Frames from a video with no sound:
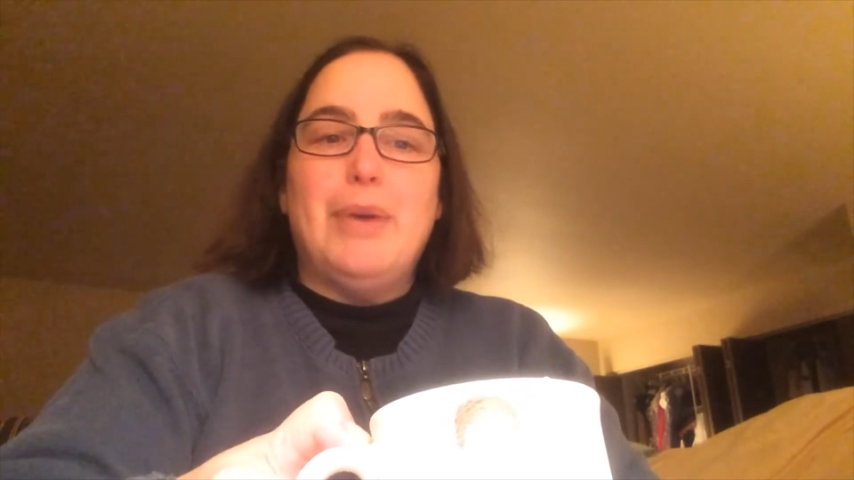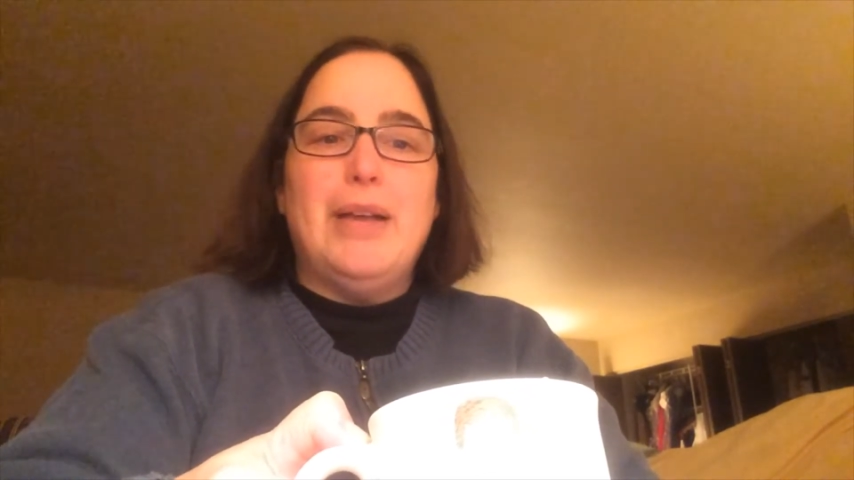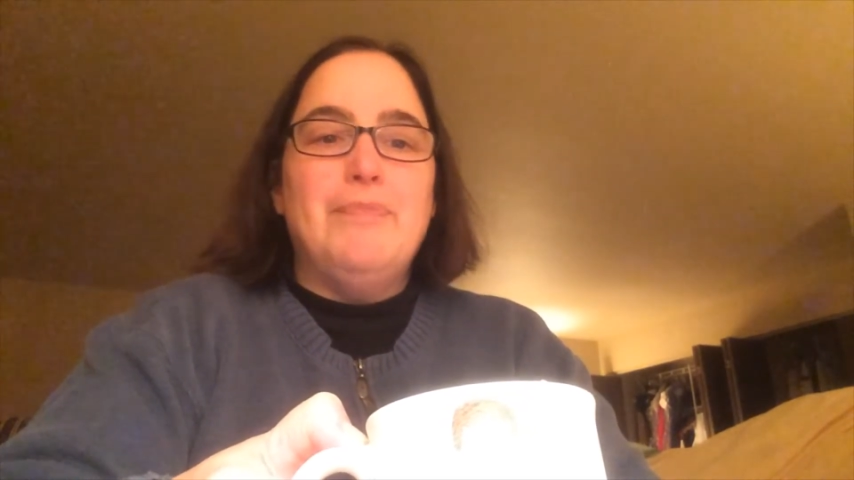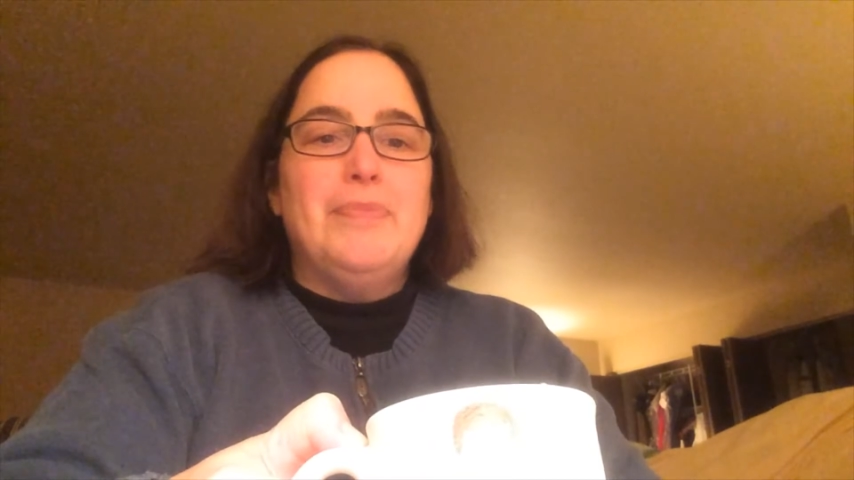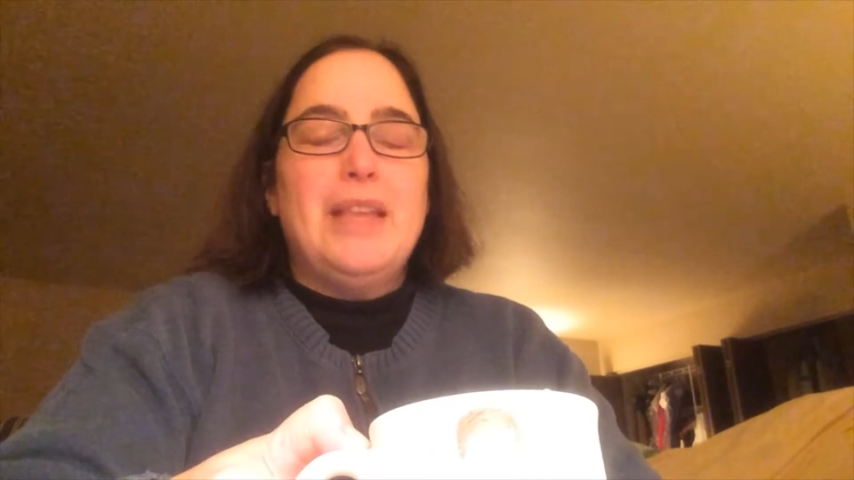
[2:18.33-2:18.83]

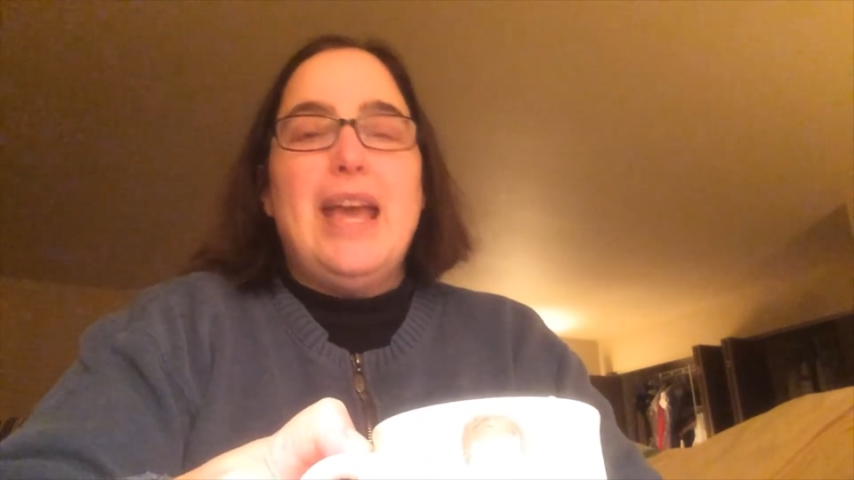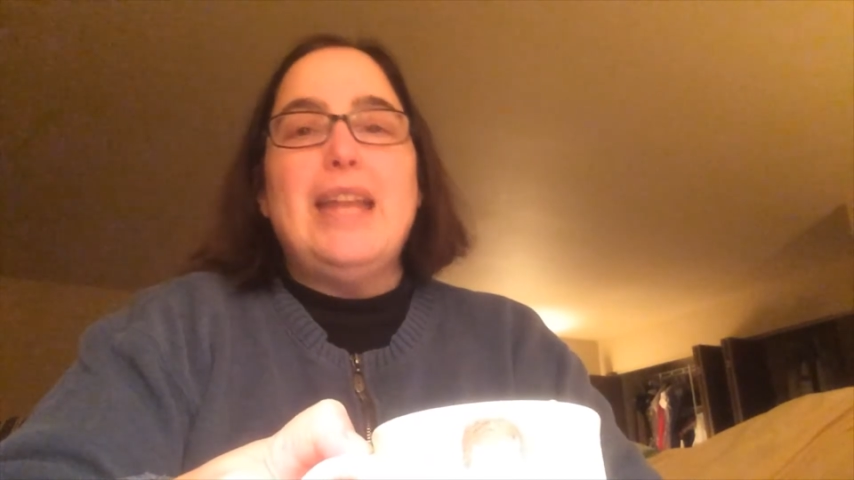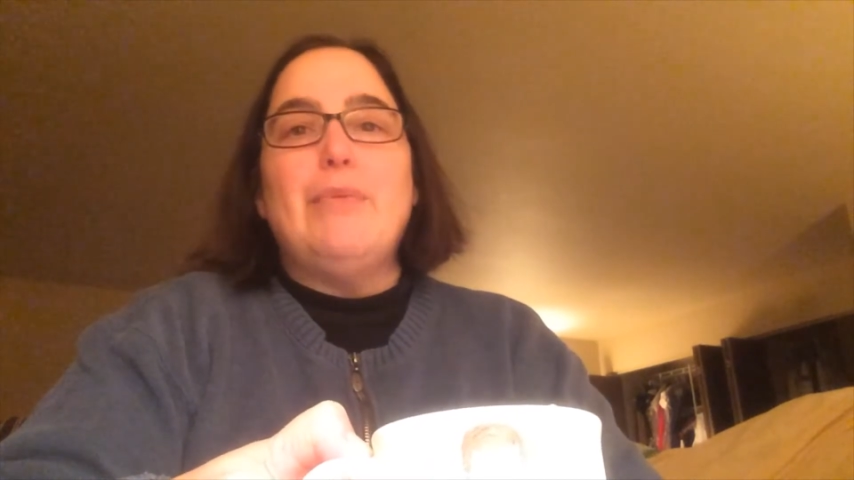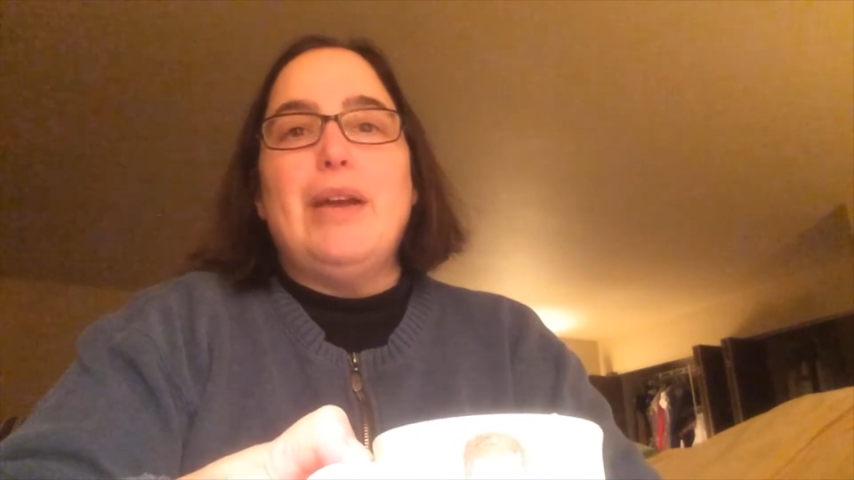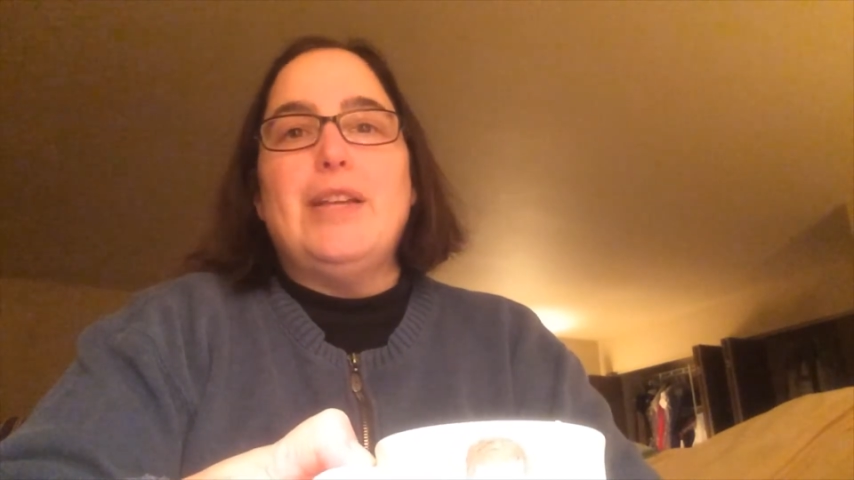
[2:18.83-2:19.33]
But
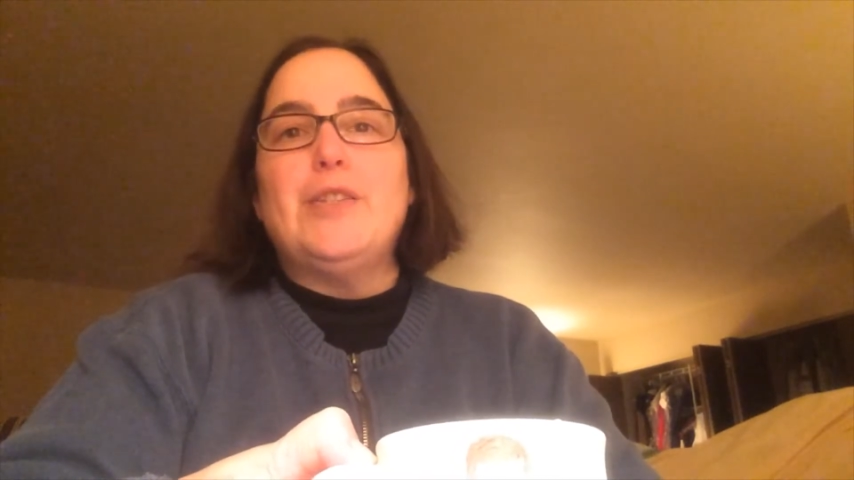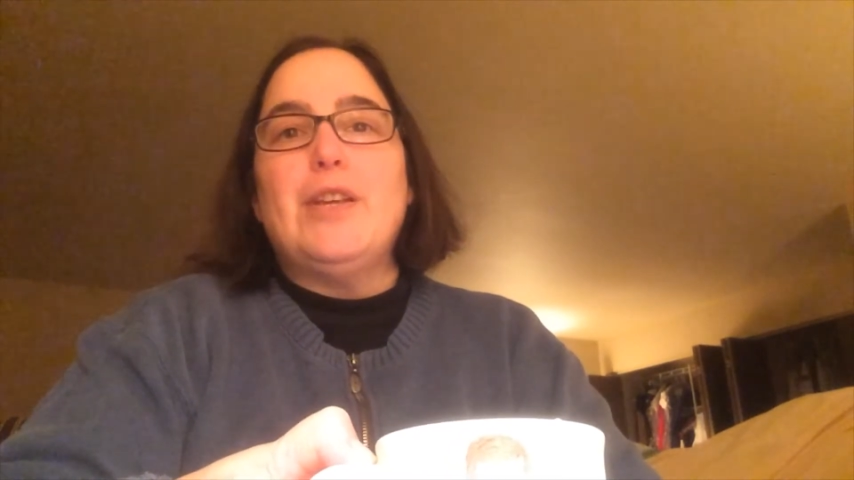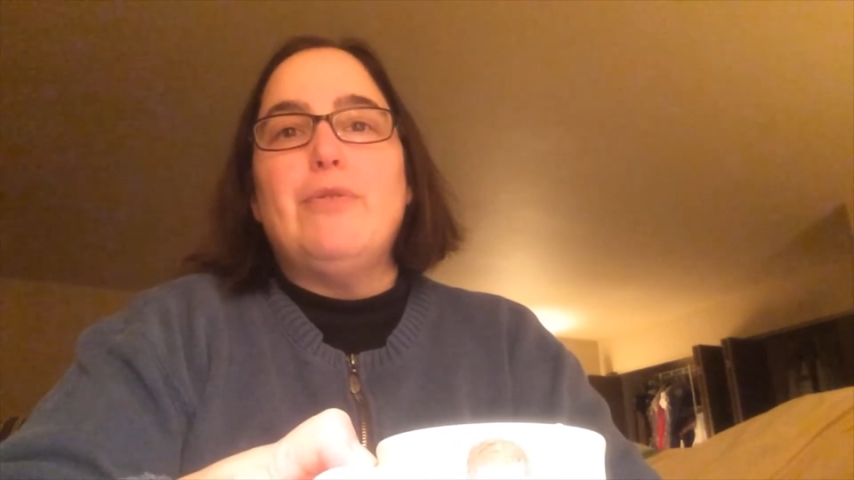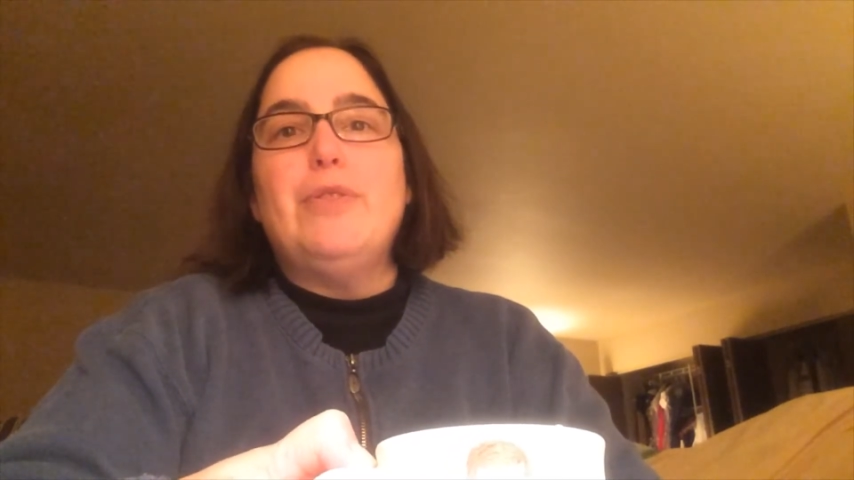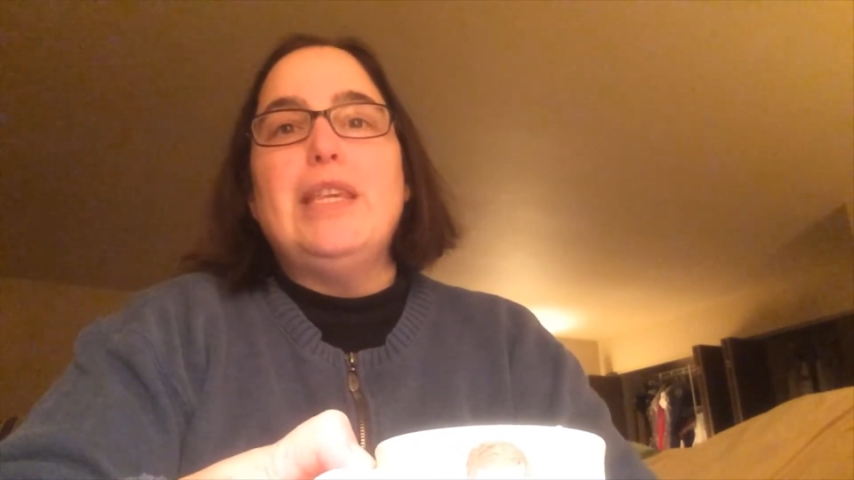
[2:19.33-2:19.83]
anyway, so